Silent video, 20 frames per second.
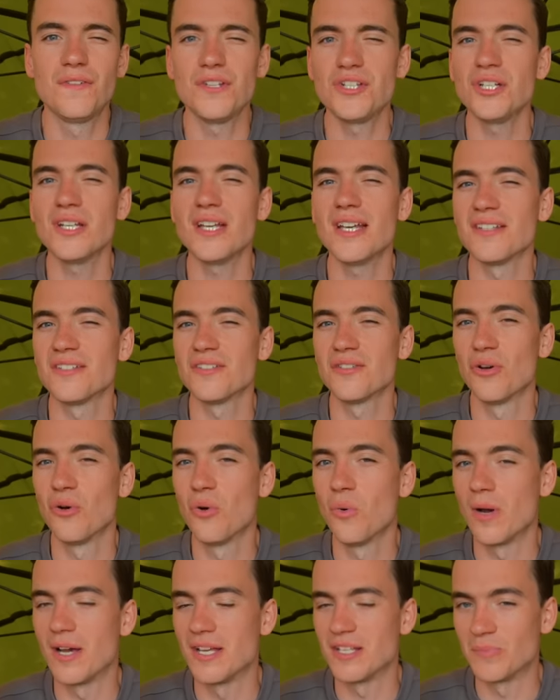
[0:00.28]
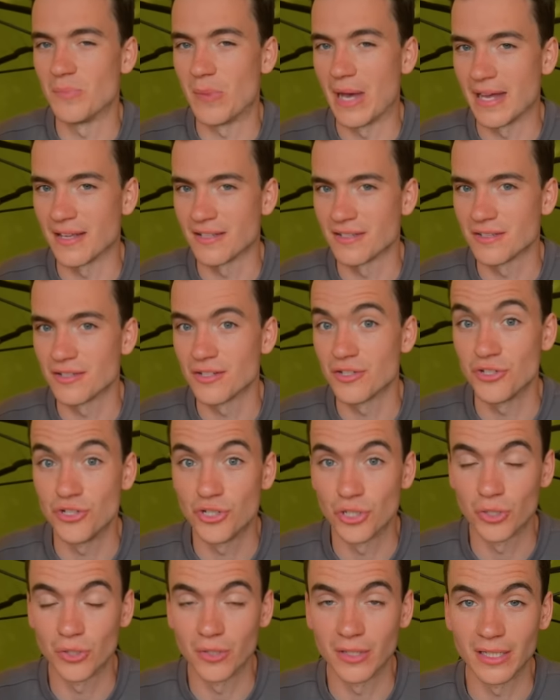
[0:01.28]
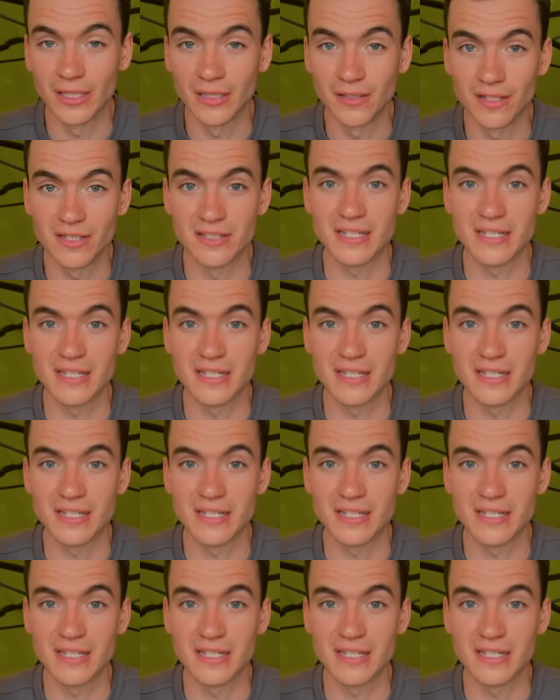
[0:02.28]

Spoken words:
Fishing isn't always best during the